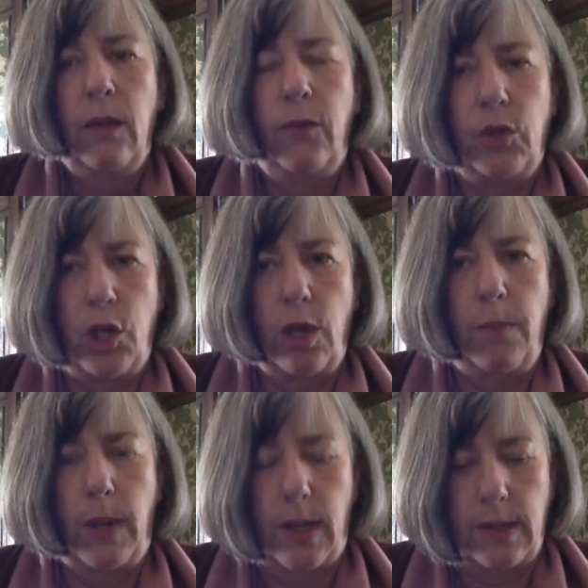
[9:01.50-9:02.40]
for Joe
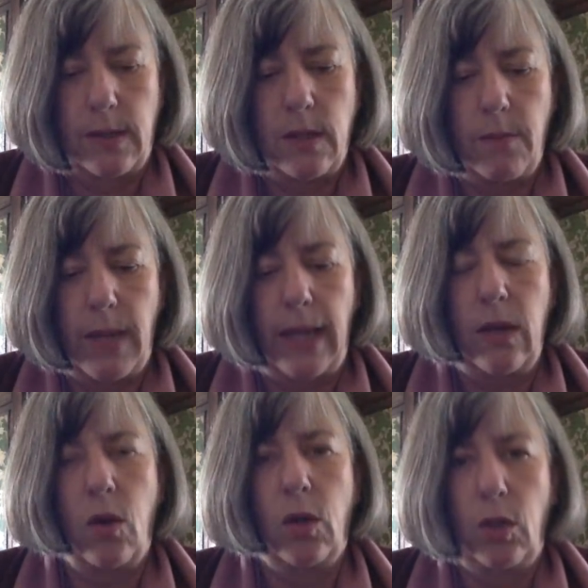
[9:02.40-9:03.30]
Biden to
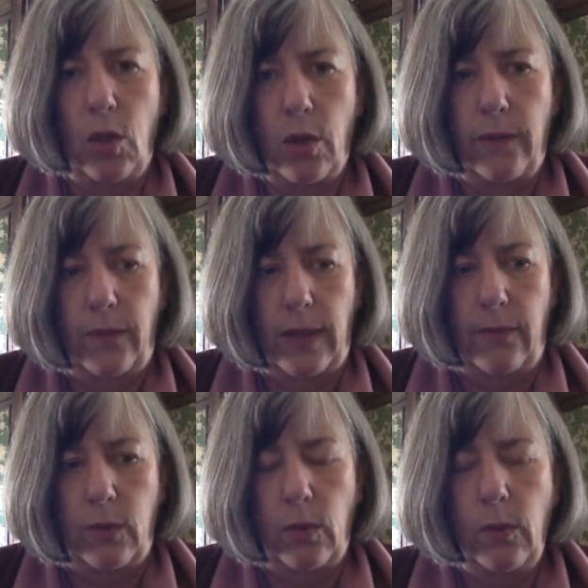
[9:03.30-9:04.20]
make on a lot of
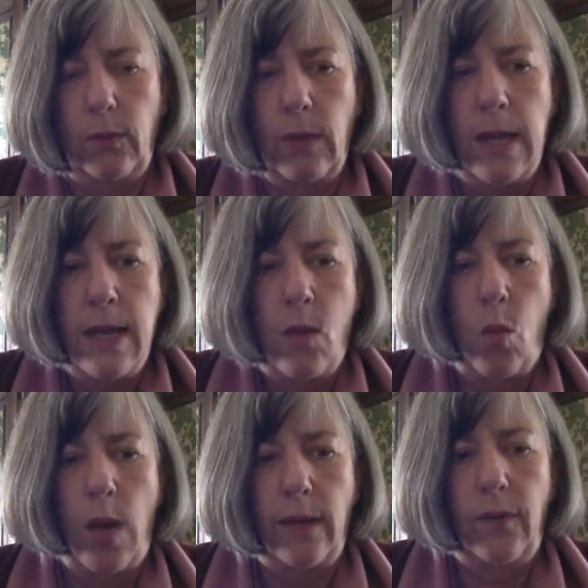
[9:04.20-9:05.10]
levels.
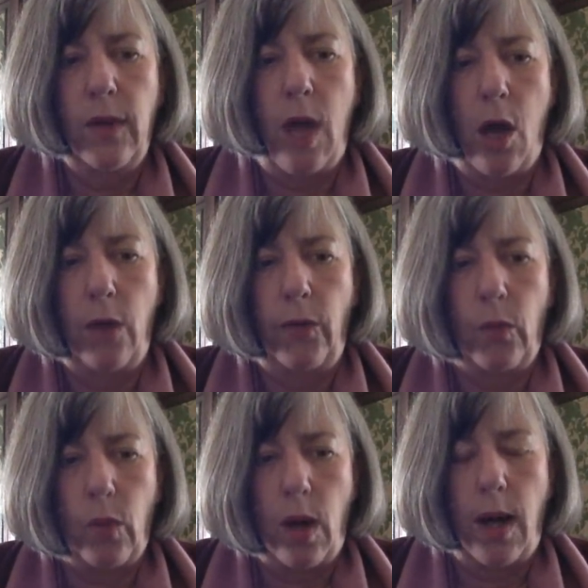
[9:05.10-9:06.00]
One of the
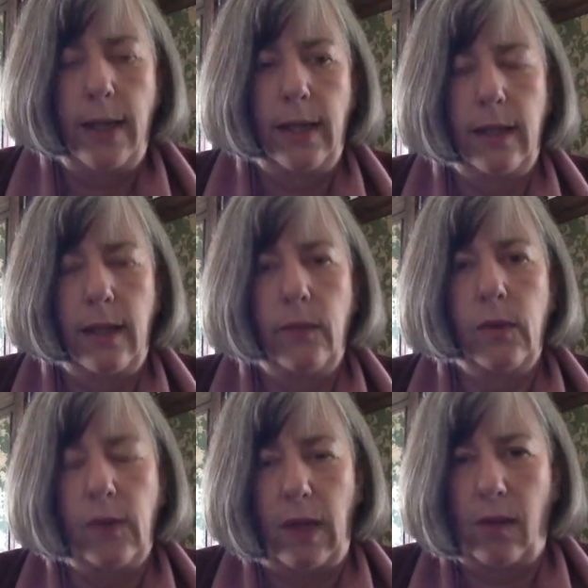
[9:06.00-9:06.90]
overriding
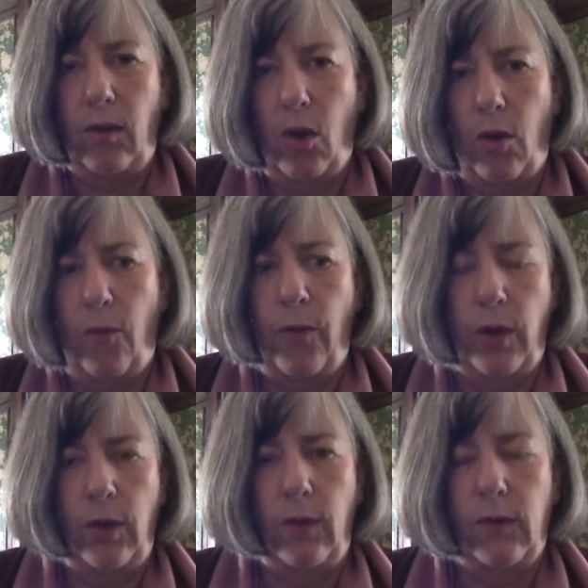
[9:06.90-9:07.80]
levels is her
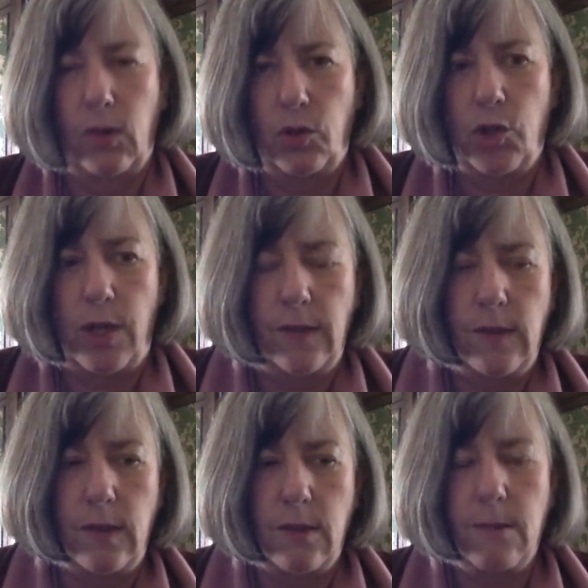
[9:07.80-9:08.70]
focus on
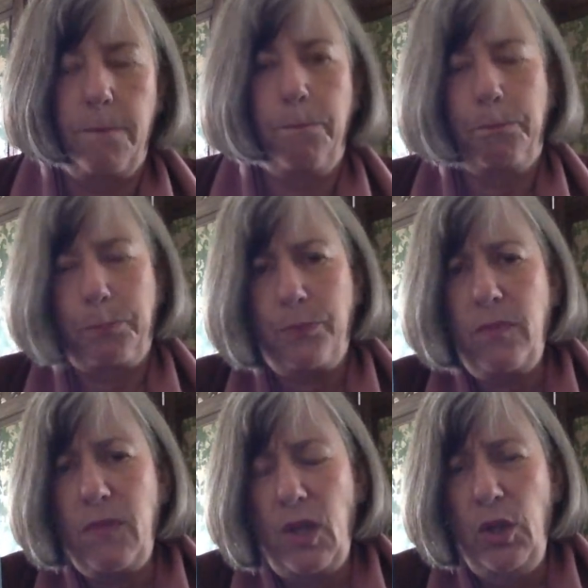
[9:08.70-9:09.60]
justice.
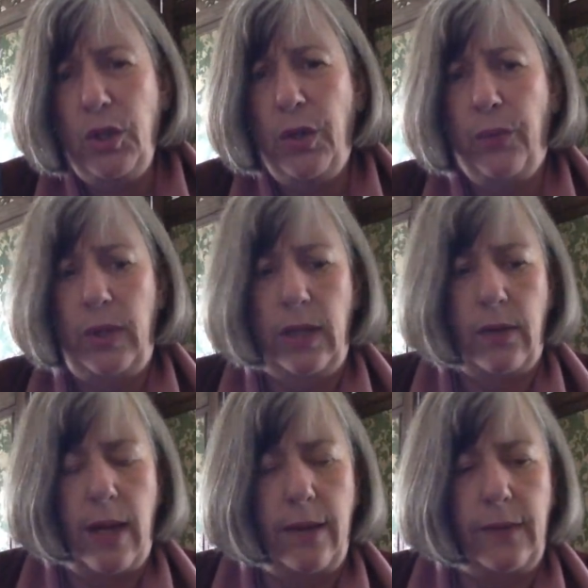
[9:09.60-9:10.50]
Her
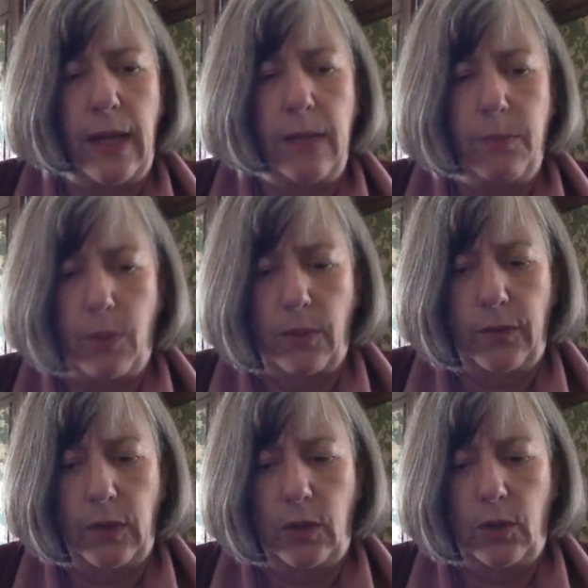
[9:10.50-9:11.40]
career as a
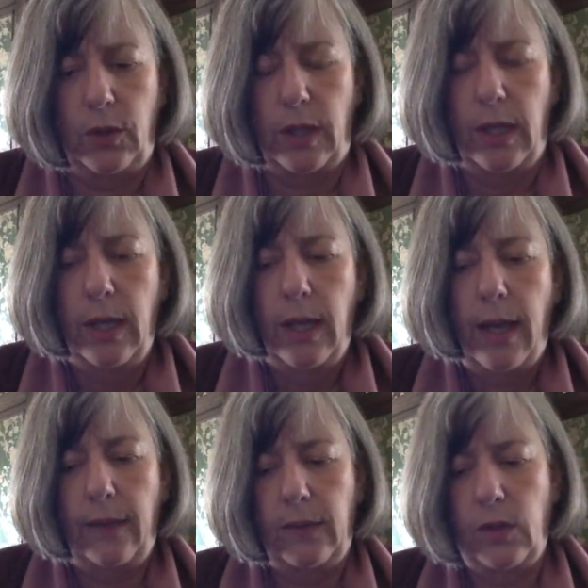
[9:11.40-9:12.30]
prosecutor,
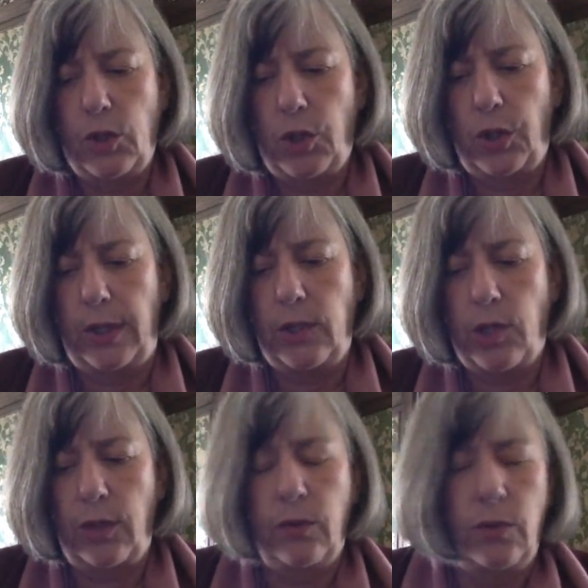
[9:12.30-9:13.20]
as an attorney
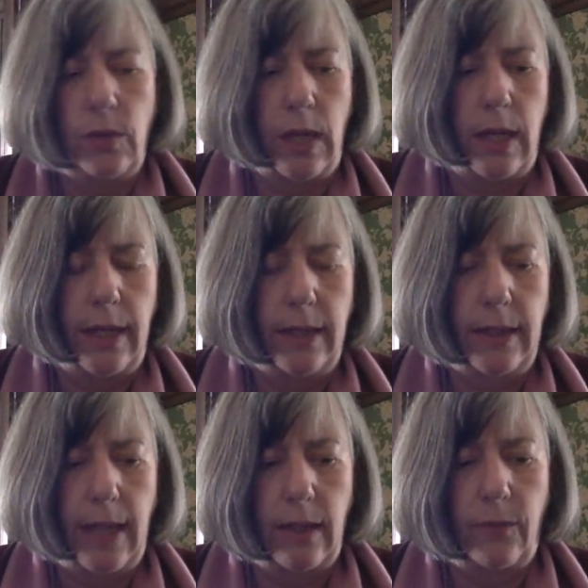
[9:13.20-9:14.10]
general in
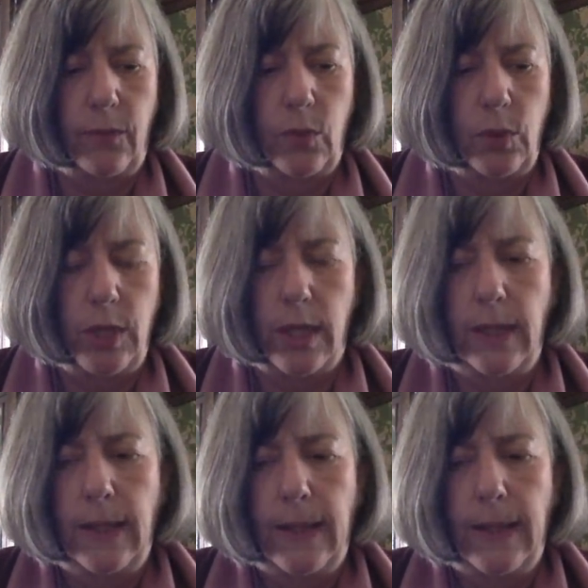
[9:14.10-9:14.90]
California.